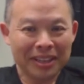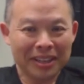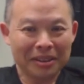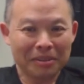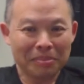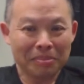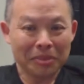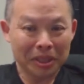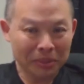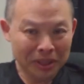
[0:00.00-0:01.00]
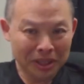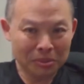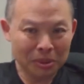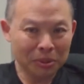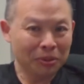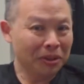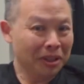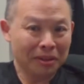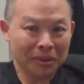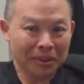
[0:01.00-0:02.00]
um, Sublocade, and Probuphine.
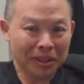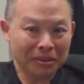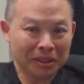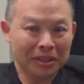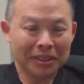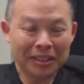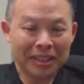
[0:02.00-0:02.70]
They have all that, right?